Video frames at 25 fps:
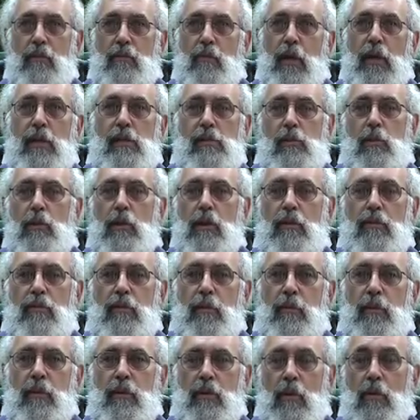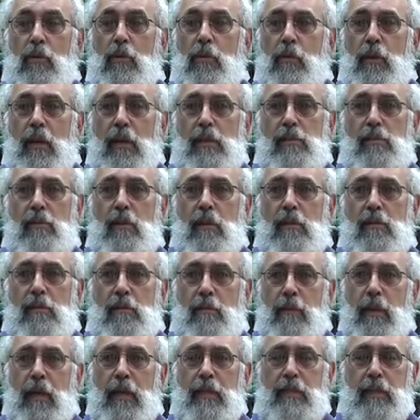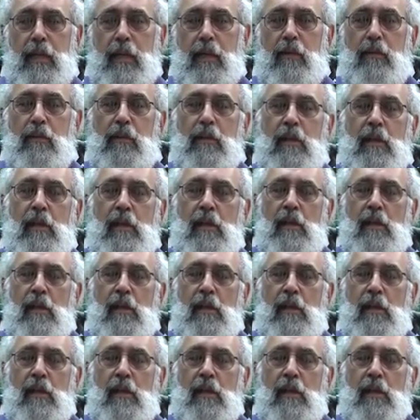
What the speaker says: out of waste oil from the local restaurants in my town.